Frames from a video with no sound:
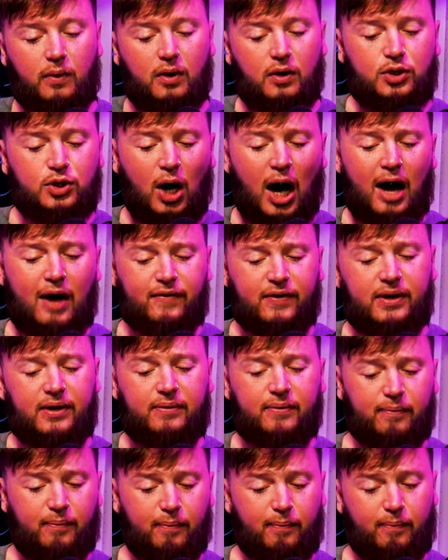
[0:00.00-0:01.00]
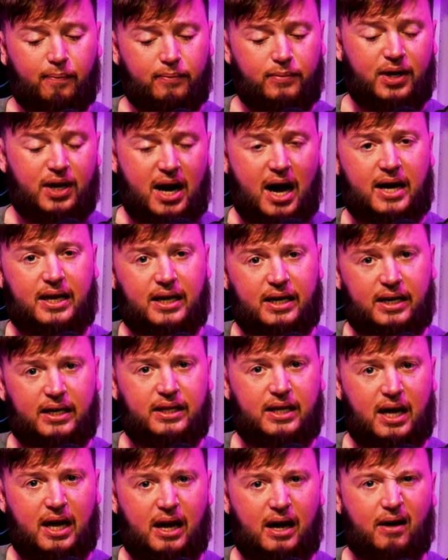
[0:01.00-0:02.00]
So having United
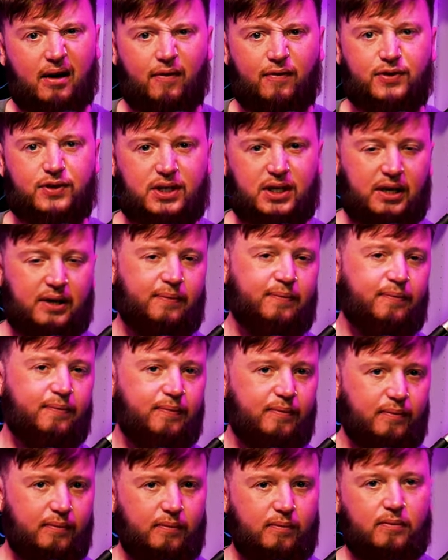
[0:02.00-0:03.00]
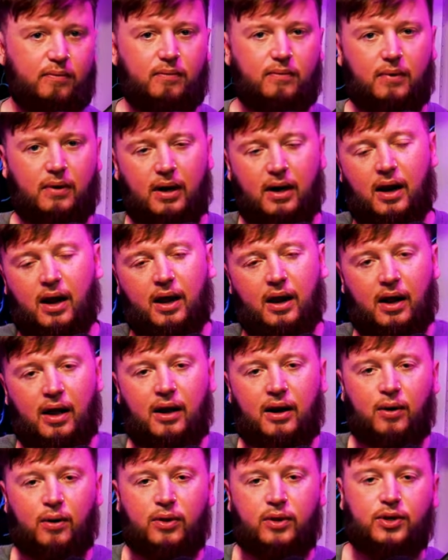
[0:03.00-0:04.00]
in there, obviously, and
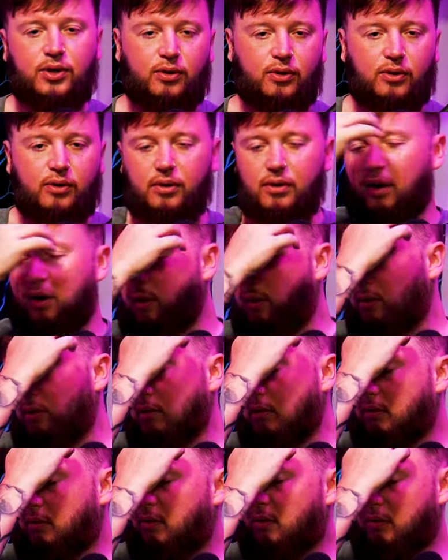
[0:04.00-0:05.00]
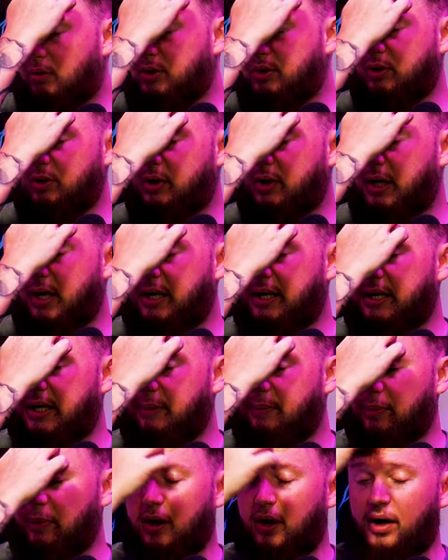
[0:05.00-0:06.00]
I know the whole, oh, it's all
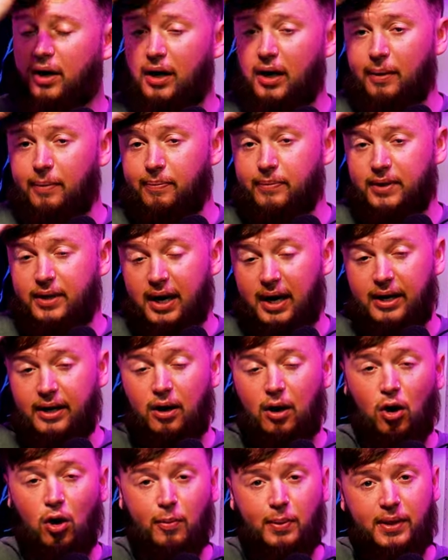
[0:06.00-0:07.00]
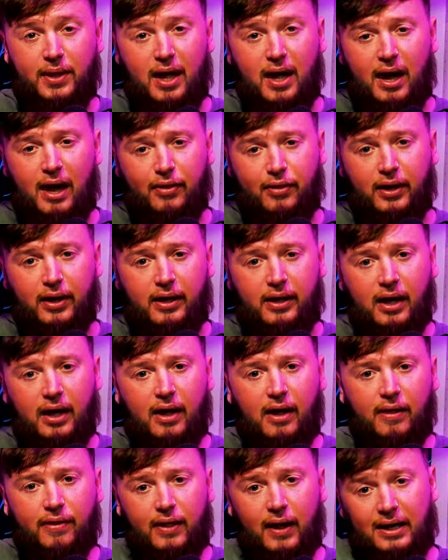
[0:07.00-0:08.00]
United, but United at home in there, I think
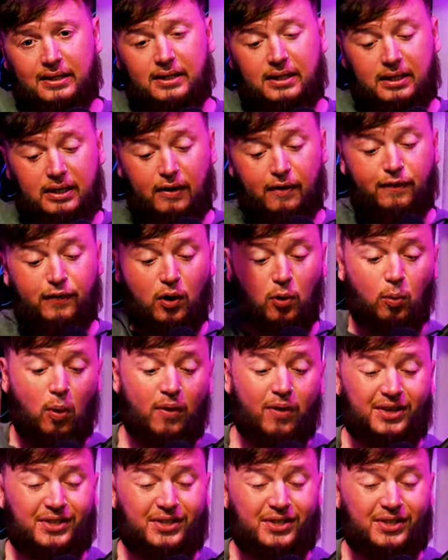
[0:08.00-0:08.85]
that's the difficult one.